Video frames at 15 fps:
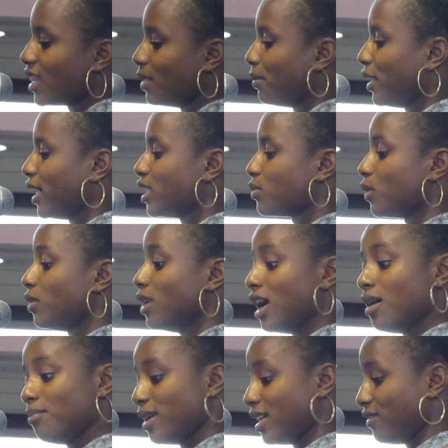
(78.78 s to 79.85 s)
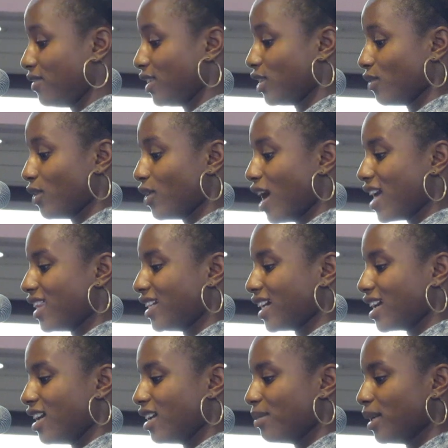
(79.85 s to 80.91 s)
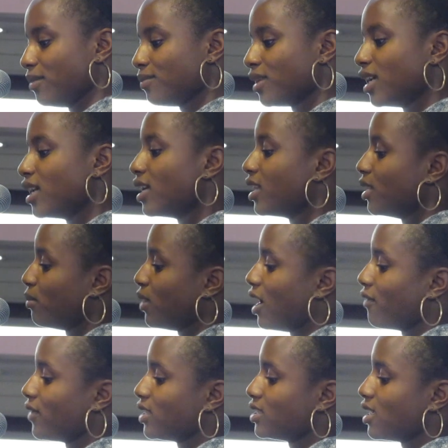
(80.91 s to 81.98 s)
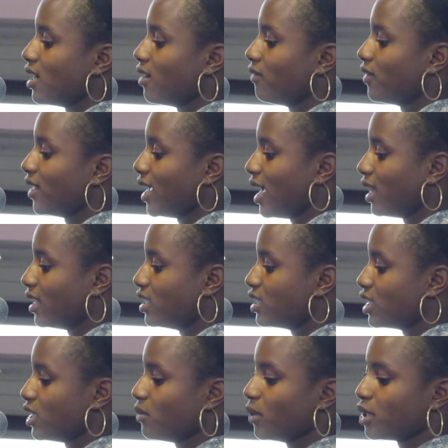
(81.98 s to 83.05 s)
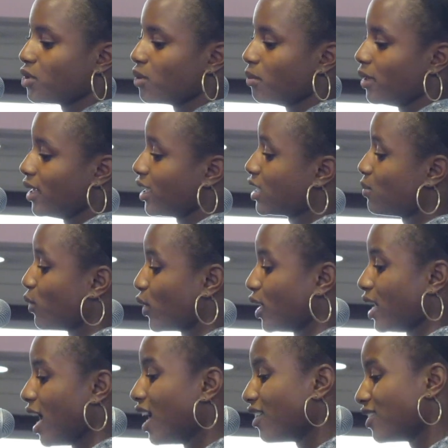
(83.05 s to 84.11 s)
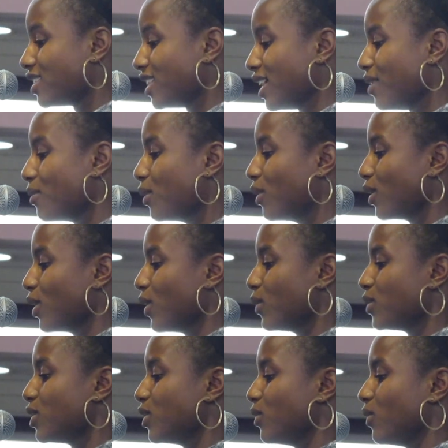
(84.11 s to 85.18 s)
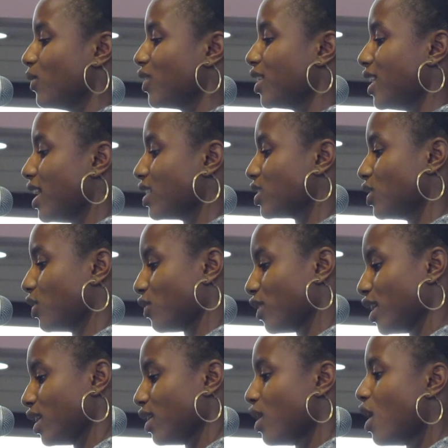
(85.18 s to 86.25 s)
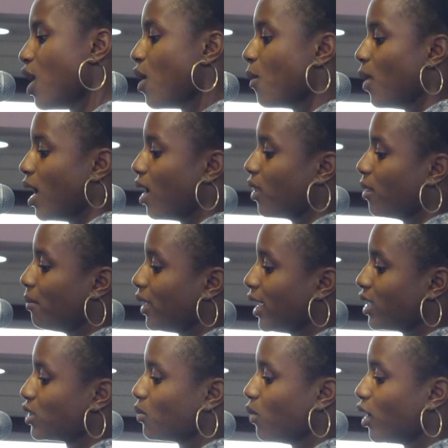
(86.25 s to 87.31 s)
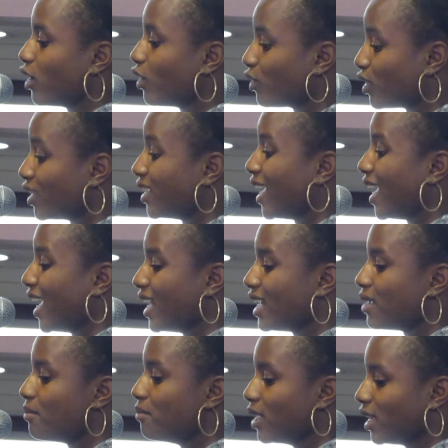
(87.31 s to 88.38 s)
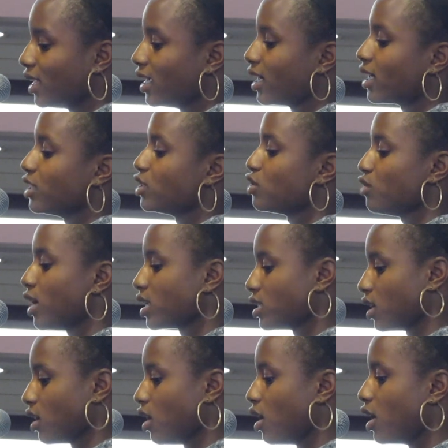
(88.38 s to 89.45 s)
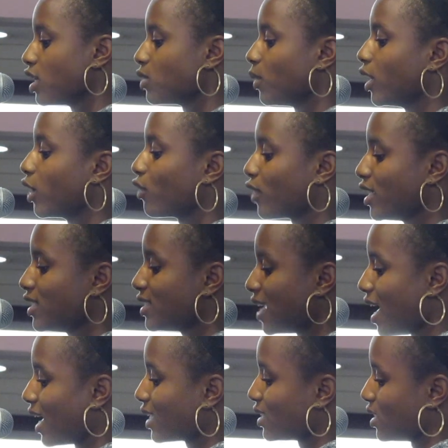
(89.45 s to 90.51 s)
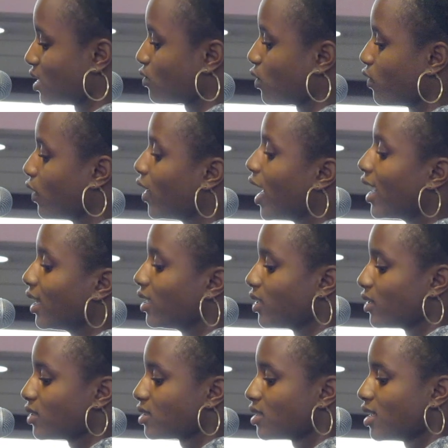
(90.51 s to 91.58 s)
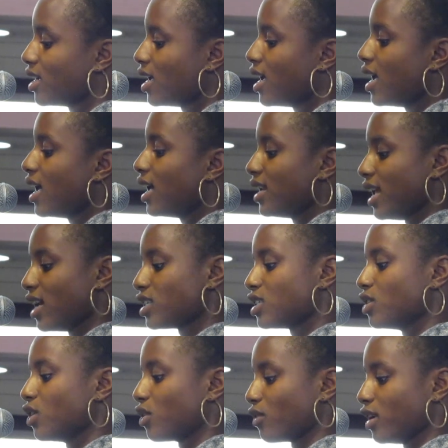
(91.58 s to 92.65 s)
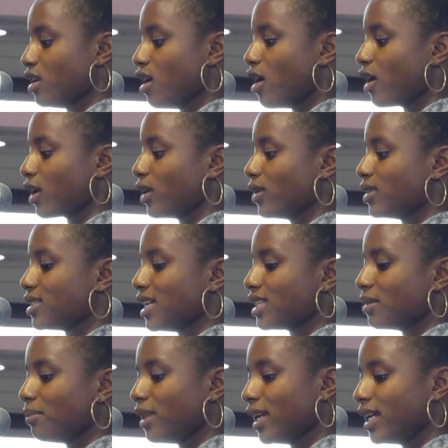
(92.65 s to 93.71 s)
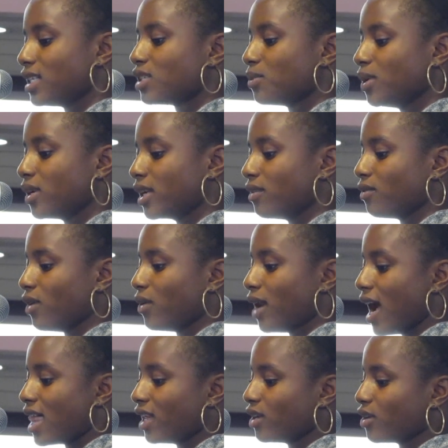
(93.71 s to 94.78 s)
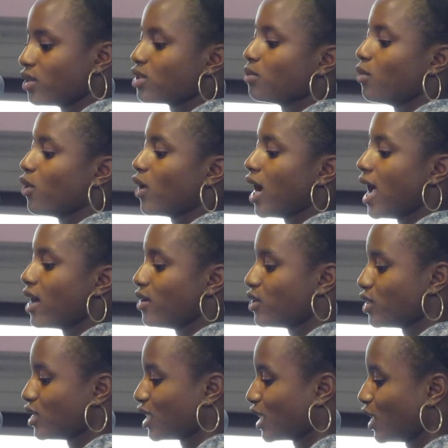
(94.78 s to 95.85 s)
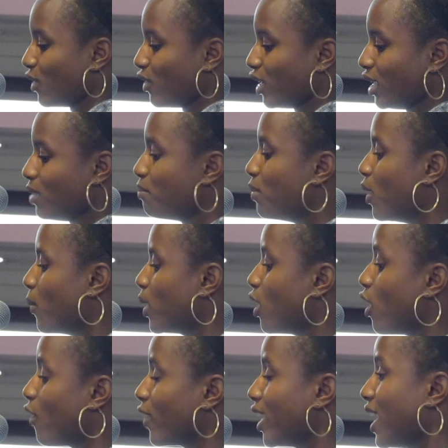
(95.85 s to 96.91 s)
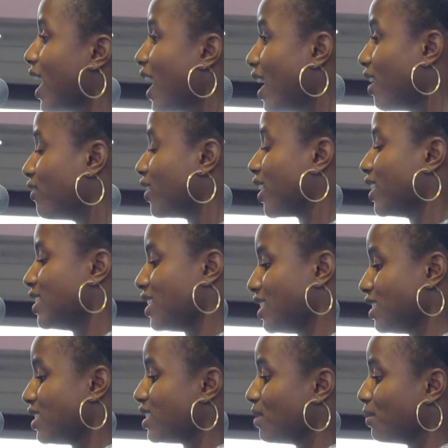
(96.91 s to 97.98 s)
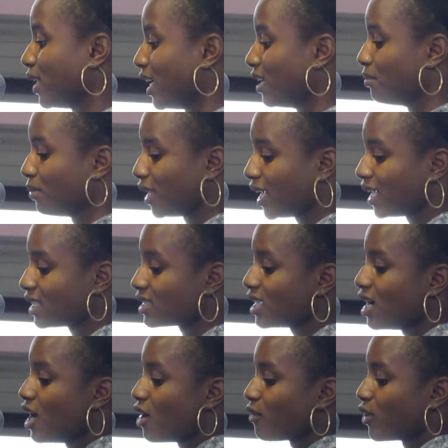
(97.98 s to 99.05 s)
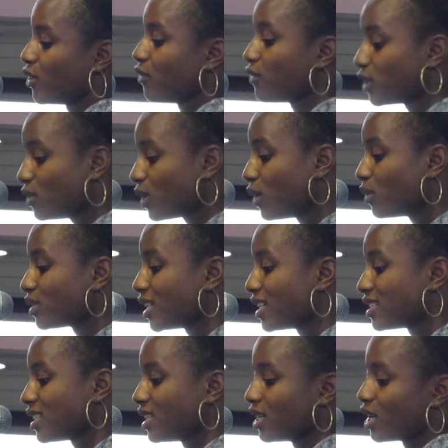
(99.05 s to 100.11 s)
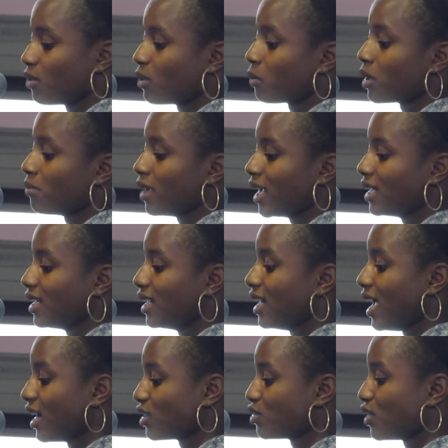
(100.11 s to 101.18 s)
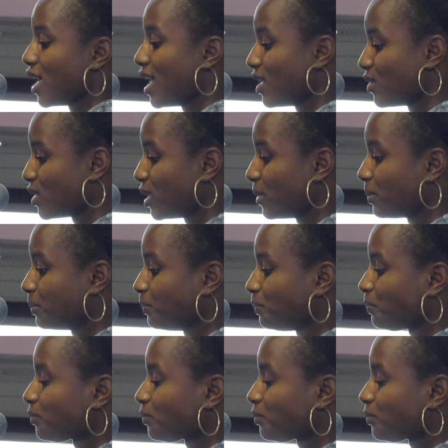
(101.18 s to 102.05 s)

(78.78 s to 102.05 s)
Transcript: The plant will not benefit the Rhode Island economy. The profits of the LNG, which will be exported out of state, will go to the National Grid, while the plant's $180 million construction costs will increase taxes for Rhode Islanders. National Grid argues that the plant will give Rhode Islanders more energy security, but we already have a contingency plan in place for the few cold days a year where we may need extra energy.